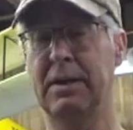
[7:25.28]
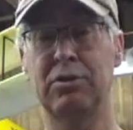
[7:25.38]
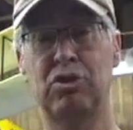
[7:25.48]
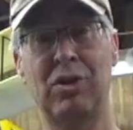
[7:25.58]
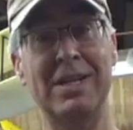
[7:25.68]

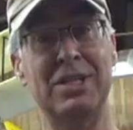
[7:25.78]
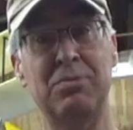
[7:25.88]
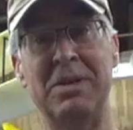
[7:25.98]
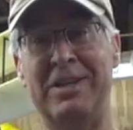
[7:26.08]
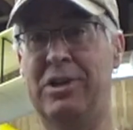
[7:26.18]

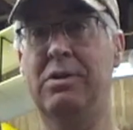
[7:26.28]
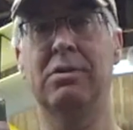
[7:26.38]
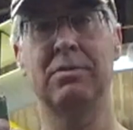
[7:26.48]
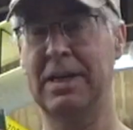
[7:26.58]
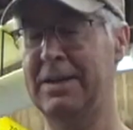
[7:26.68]
transmitter.
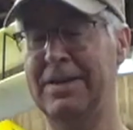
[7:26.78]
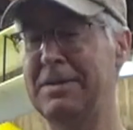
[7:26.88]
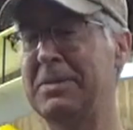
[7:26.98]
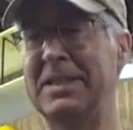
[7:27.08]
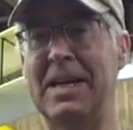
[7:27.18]
I don't know how
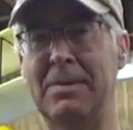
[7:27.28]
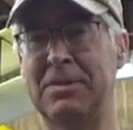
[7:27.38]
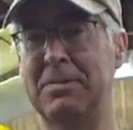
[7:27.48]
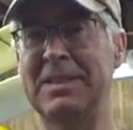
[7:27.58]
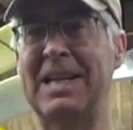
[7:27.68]
many times
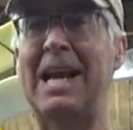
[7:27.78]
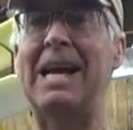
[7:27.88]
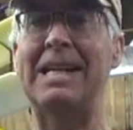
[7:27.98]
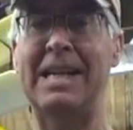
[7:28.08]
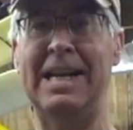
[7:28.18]
somebody's like,
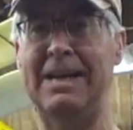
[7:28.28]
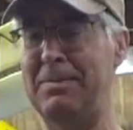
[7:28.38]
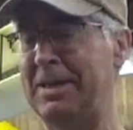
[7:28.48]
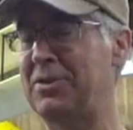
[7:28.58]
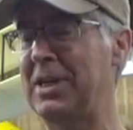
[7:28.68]
ah, dang it,
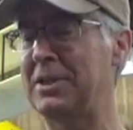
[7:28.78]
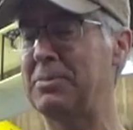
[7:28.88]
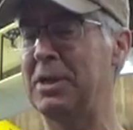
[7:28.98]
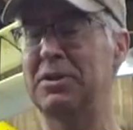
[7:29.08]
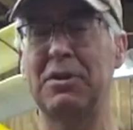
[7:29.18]
my
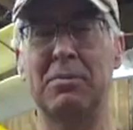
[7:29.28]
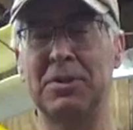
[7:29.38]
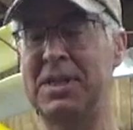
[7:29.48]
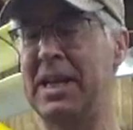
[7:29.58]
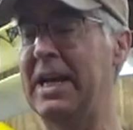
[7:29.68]
transmitter's
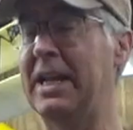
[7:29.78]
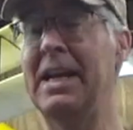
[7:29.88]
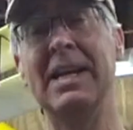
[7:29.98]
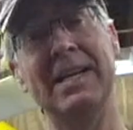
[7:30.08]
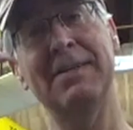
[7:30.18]
almost dead.
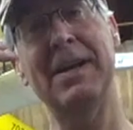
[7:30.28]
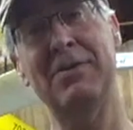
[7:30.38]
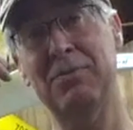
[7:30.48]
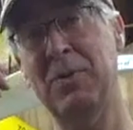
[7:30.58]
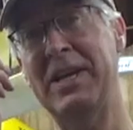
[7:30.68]
Well,
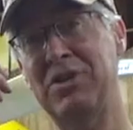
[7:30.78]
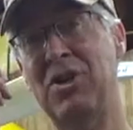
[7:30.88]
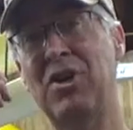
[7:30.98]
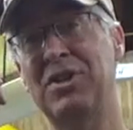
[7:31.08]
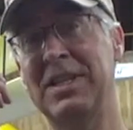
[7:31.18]
we can
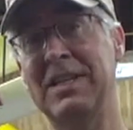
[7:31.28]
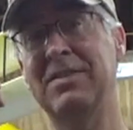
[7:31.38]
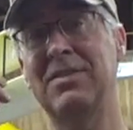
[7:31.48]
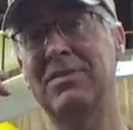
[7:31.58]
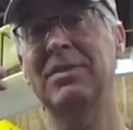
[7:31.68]
charge
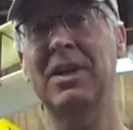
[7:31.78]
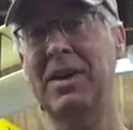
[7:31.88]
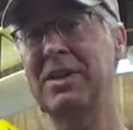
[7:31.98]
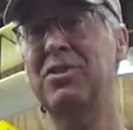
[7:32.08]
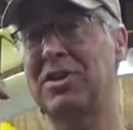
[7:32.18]
these. You know, I
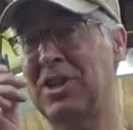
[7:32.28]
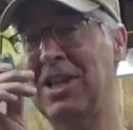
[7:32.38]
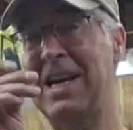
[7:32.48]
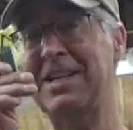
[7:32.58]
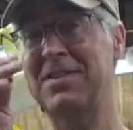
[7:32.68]
can charge a
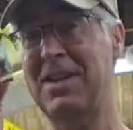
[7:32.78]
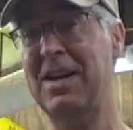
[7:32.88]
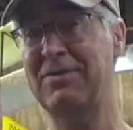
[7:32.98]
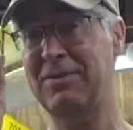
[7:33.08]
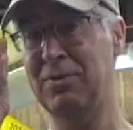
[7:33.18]
lot of
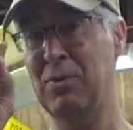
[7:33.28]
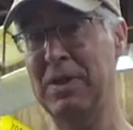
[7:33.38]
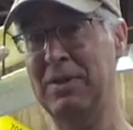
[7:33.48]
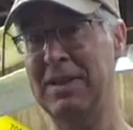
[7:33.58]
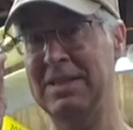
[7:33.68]
stuff
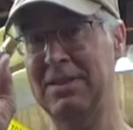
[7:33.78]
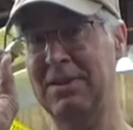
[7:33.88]
with this little